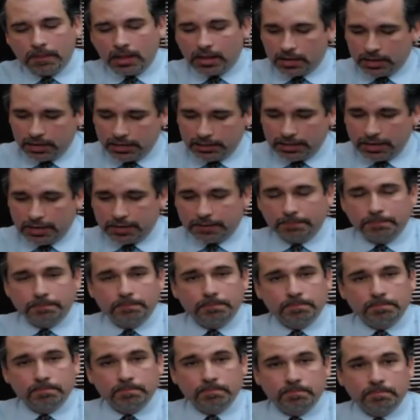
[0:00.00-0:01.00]
He did.
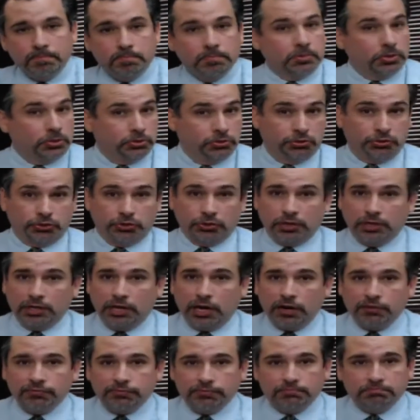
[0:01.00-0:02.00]
Sure
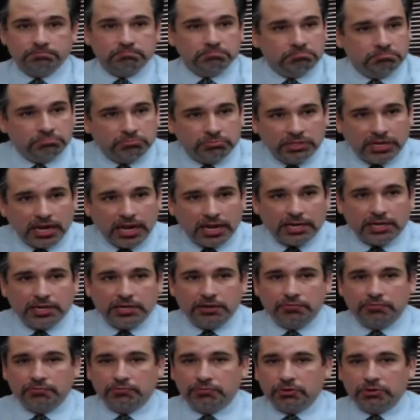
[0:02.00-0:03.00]
enough,
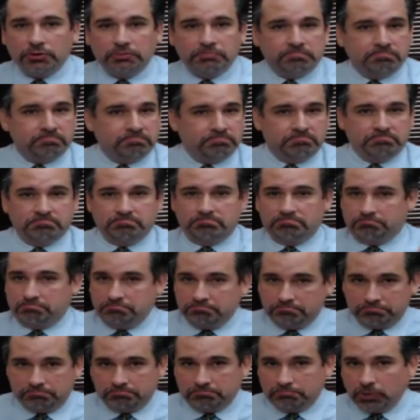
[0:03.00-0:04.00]
negative for
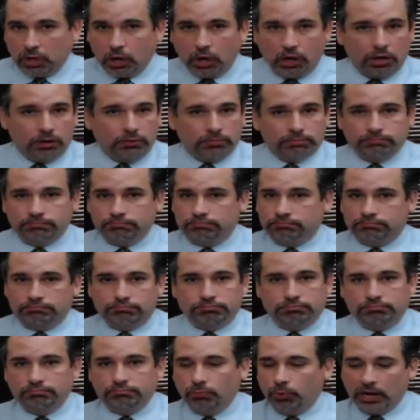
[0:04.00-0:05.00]
all
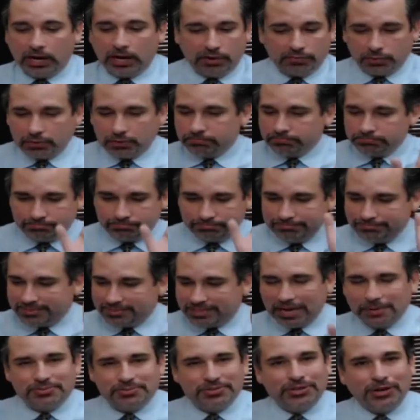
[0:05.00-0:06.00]
whatever
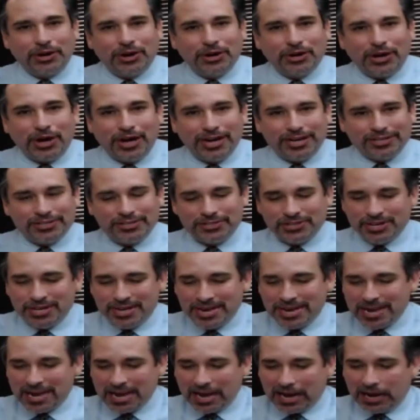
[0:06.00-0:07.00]
types of narcotics
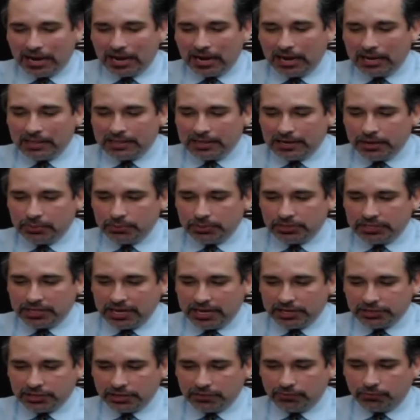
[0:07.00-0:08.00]
that he was
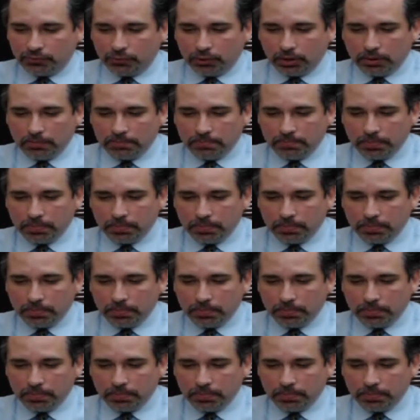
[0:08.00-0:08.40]
tested for.